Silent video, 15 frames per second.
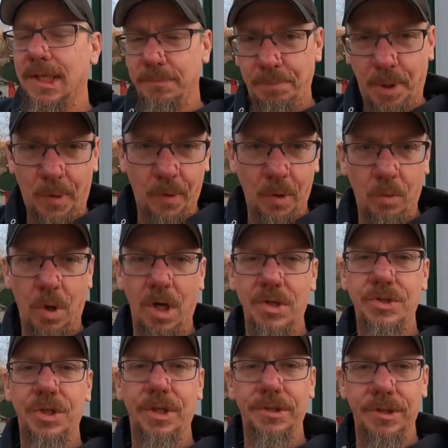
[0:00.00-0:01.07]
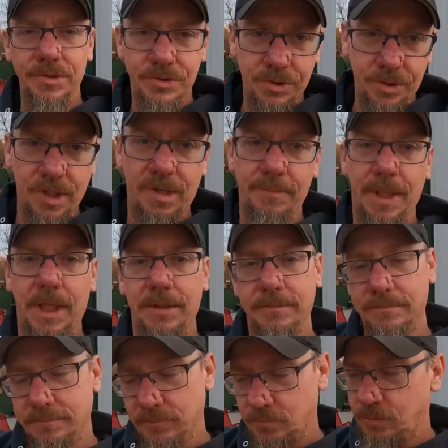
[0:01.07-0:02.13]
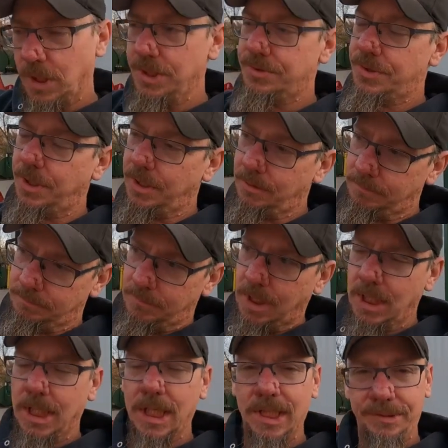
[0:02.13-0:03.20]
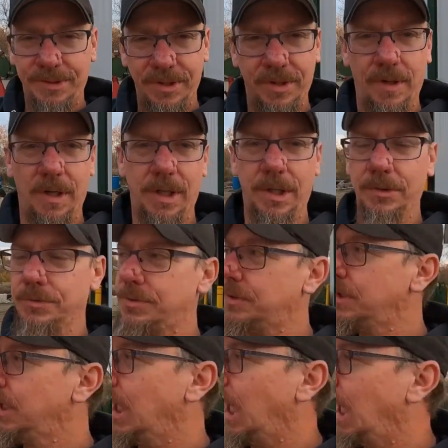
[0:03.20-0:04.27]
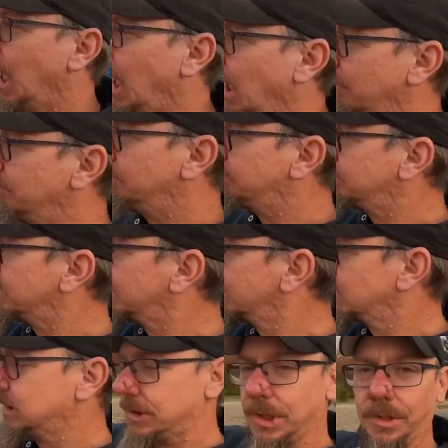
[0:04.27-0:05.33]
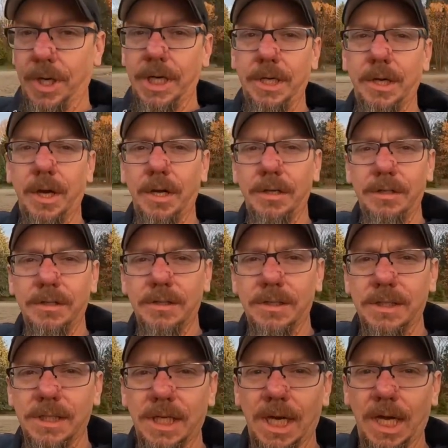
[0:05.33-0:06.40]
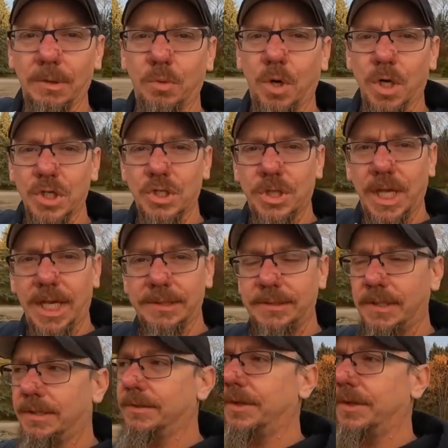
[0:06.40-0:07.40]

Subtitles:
then power wash it and then scrub it and rinse it, and you know how it goes. The grain cart, I washed that